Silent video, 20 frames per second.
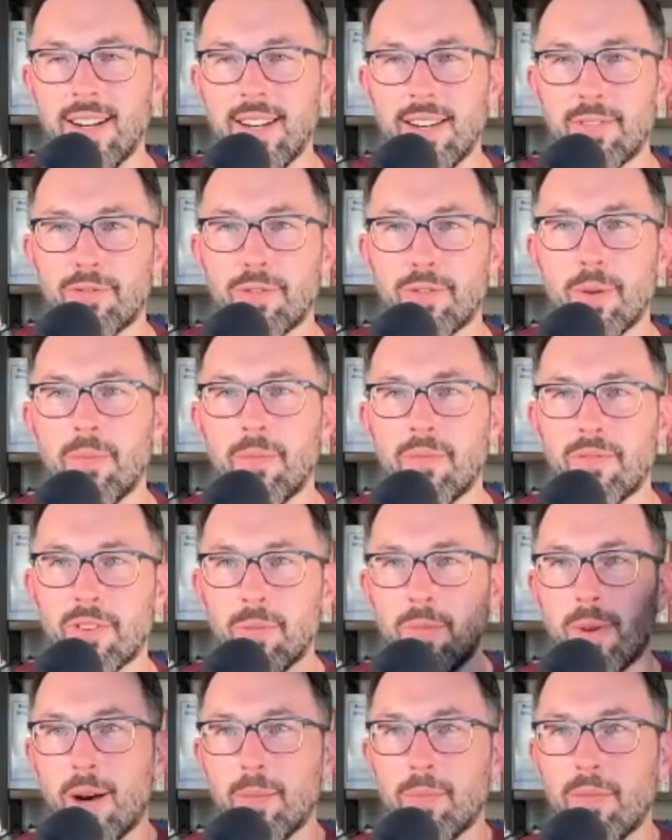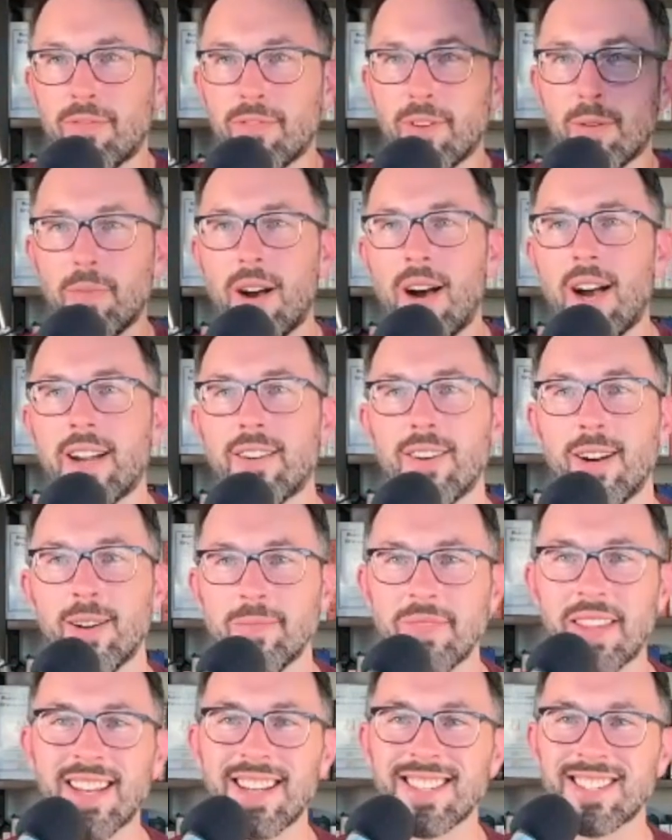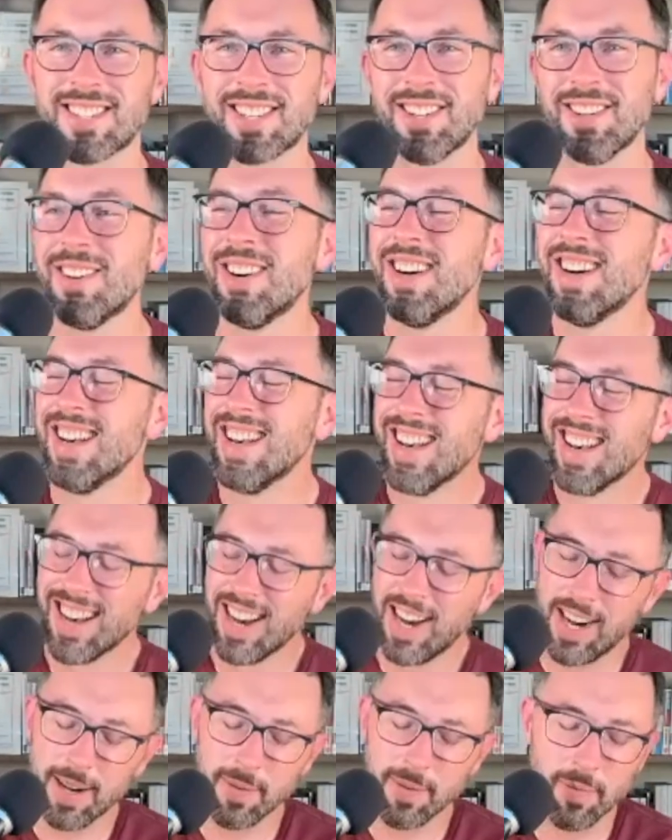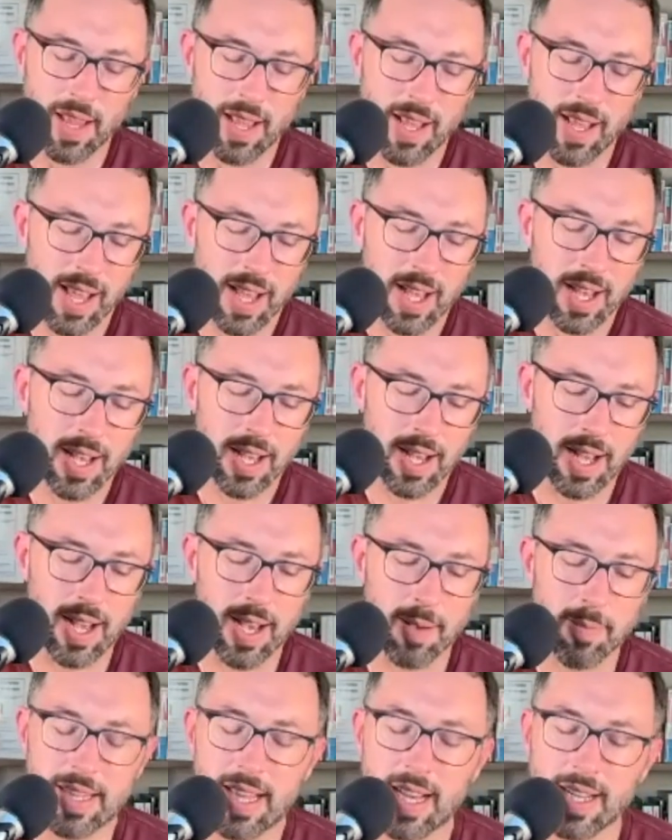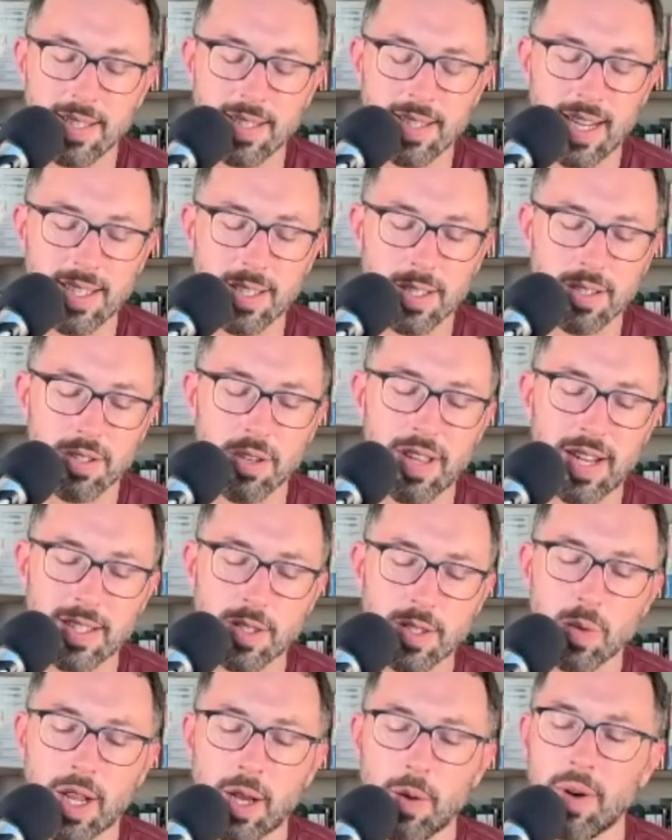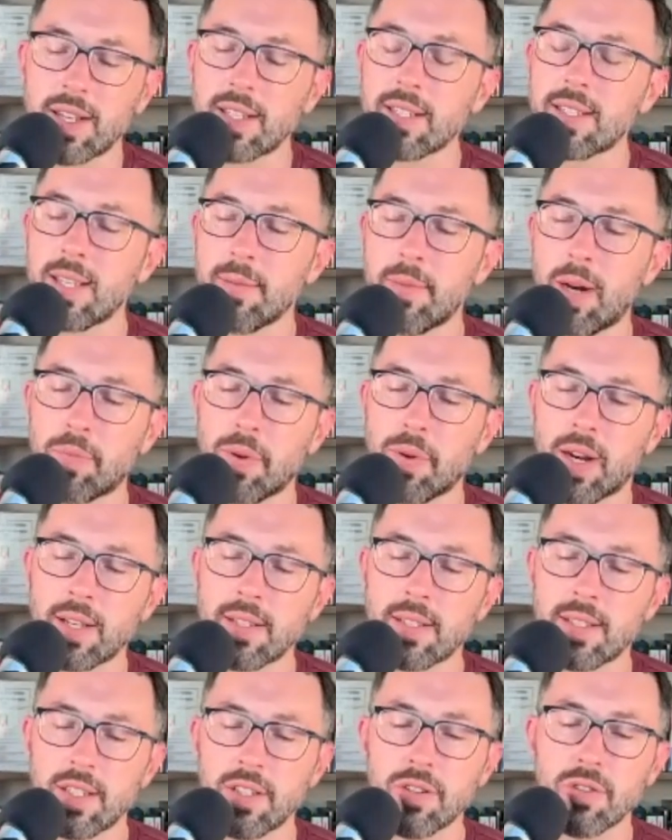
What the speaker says: From higher up. So, that's what I wanted to say about pregnancy.